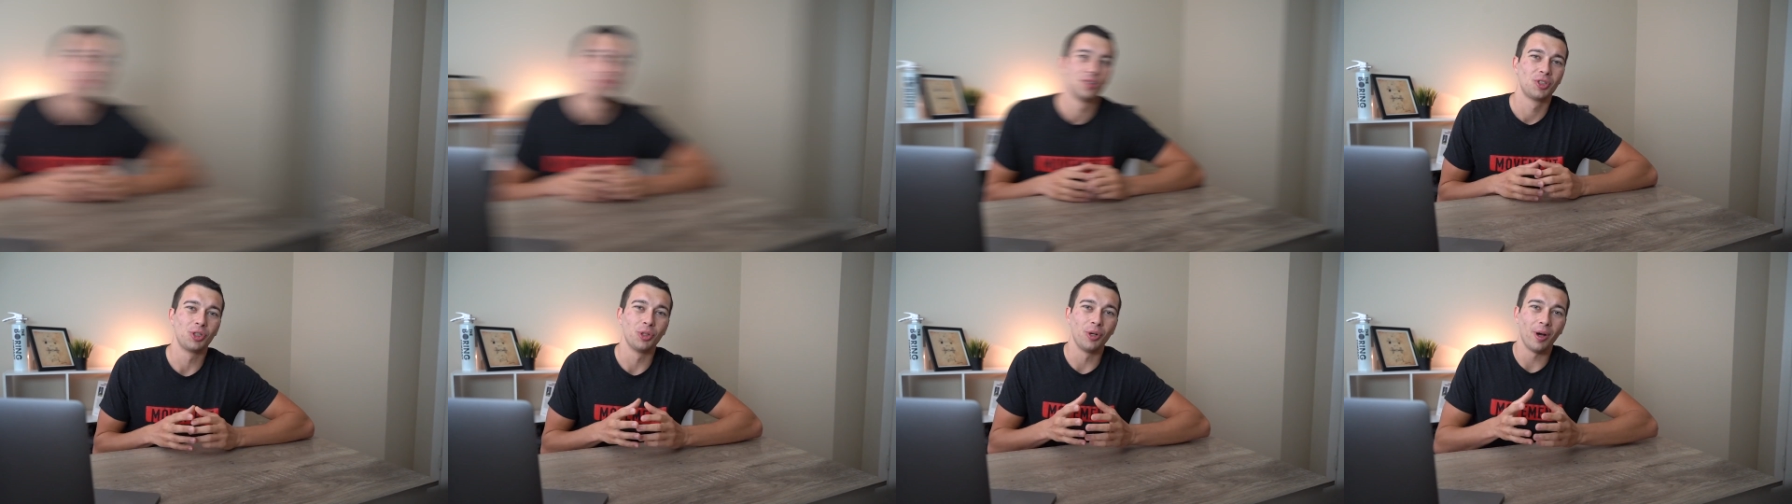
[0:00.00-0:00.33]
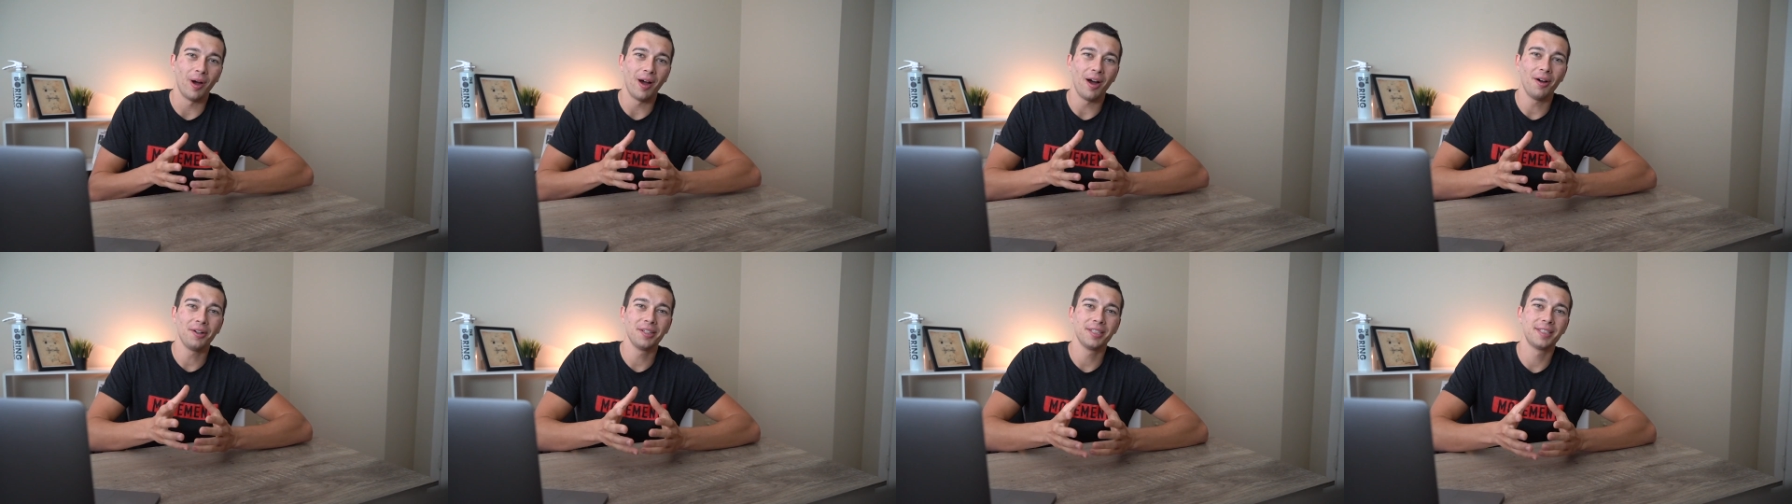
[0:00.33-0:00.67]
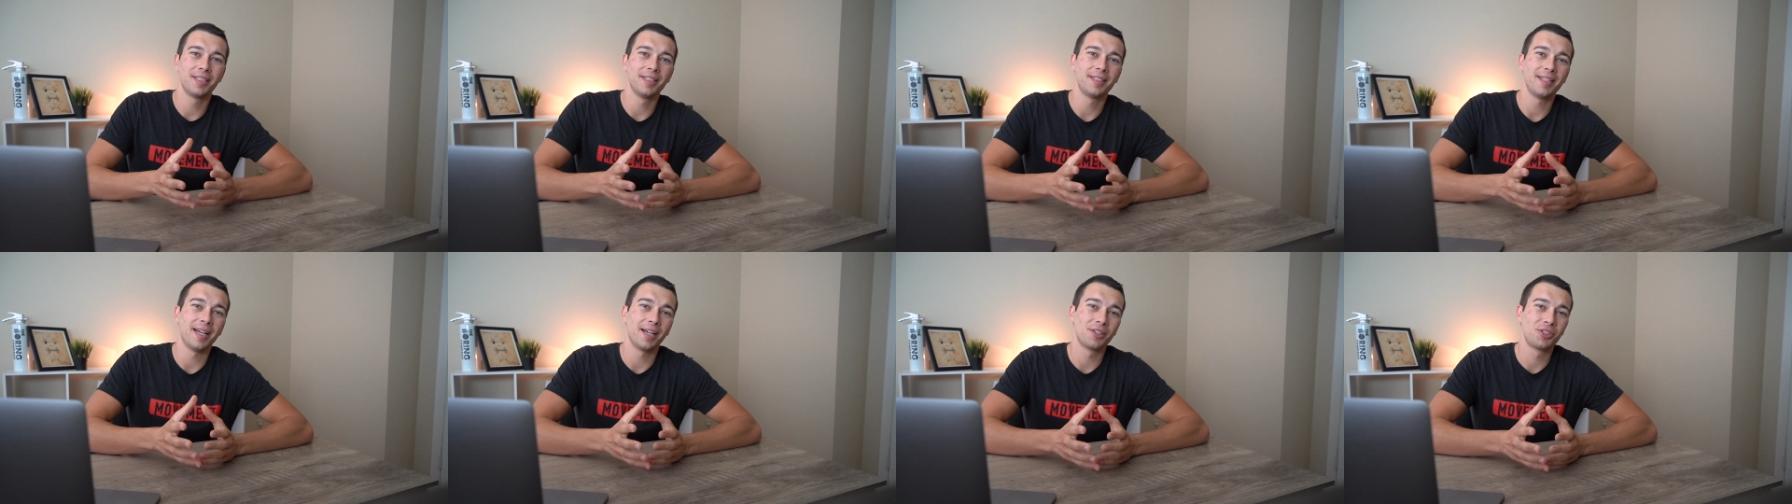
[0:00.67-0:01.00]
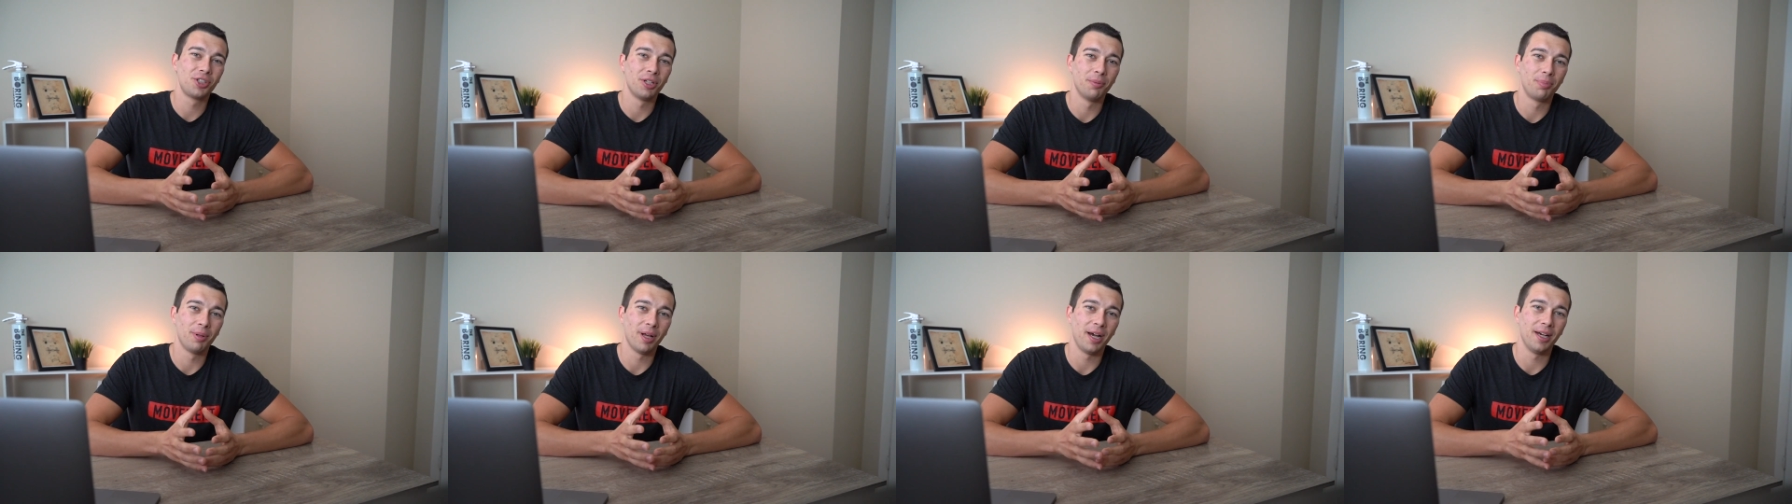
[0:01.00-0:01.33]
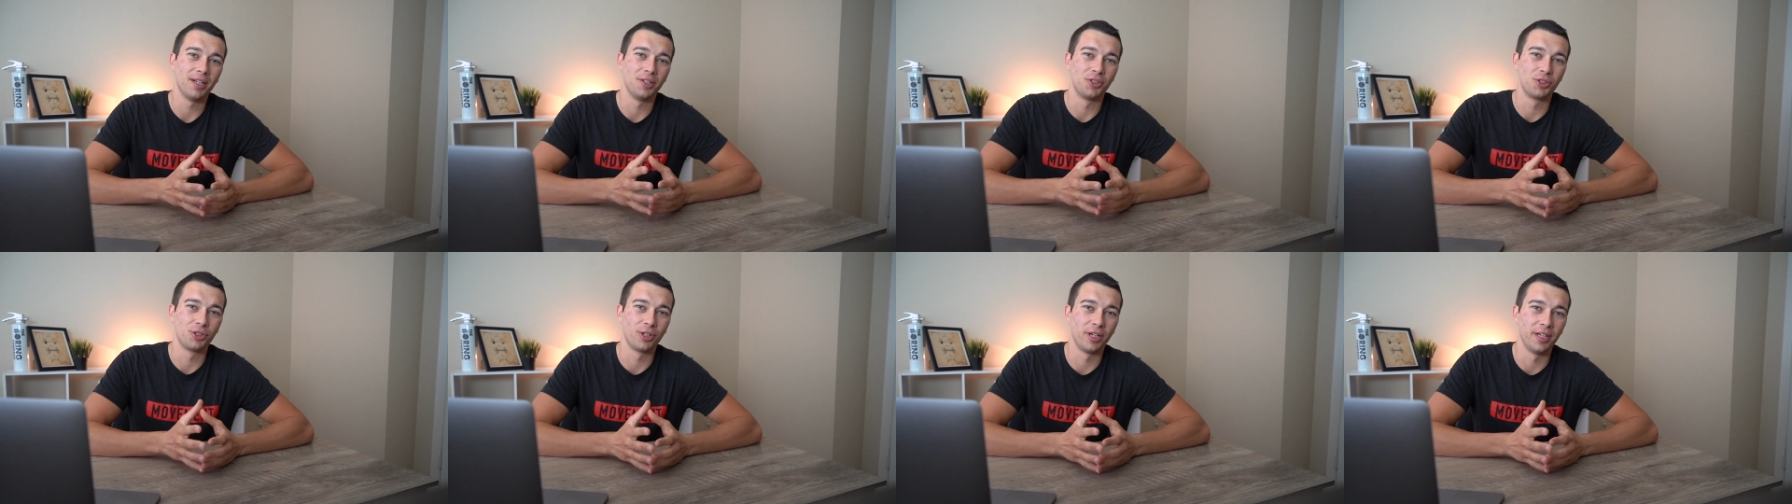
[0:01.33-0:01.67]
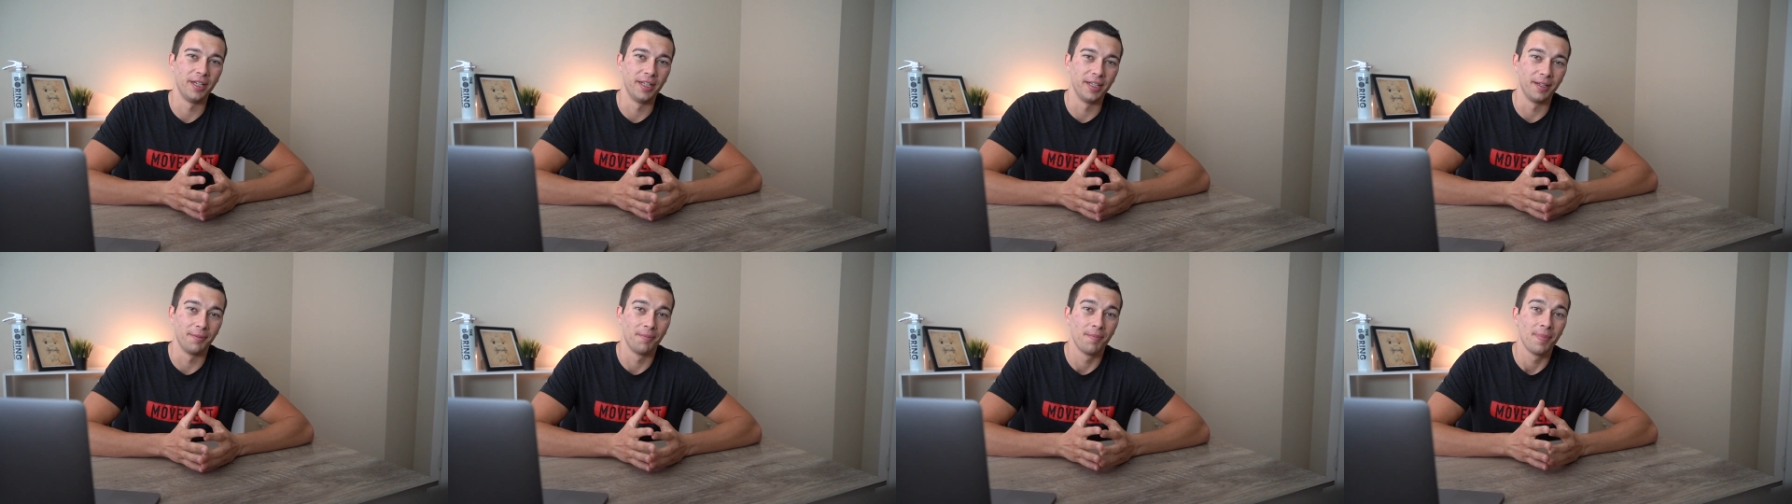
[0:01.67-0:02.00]
So now how does this actually apply to
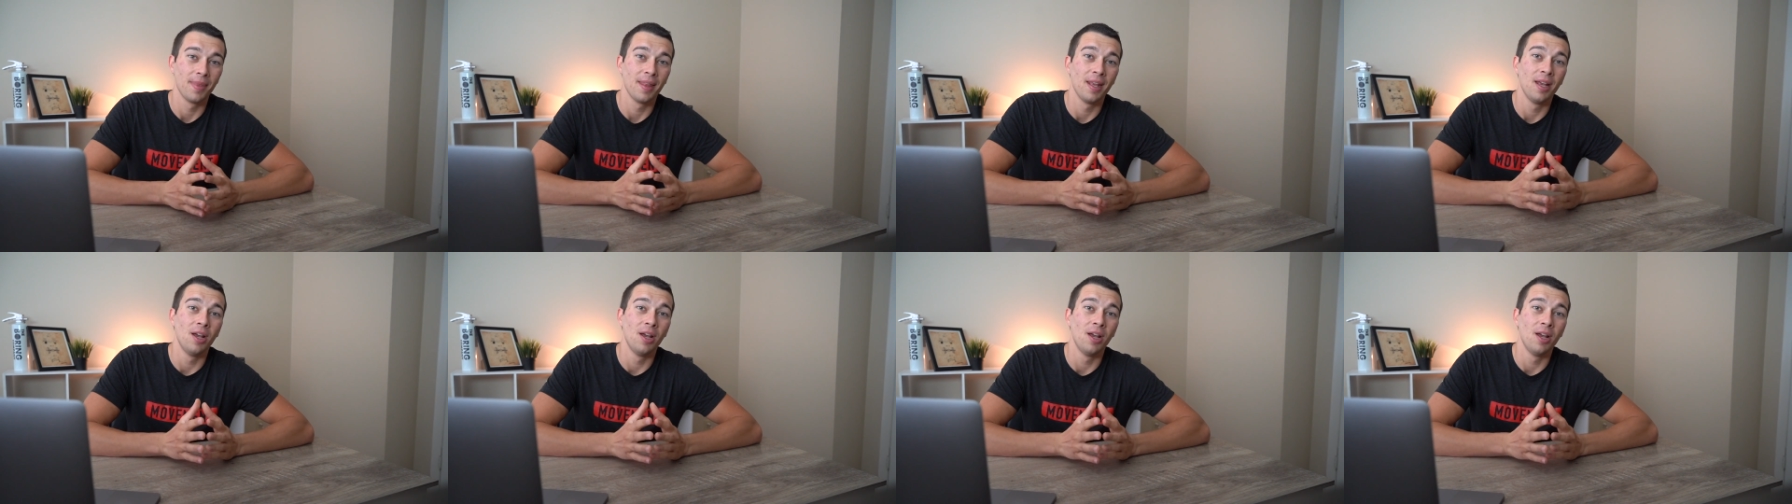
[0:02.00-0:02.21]
training?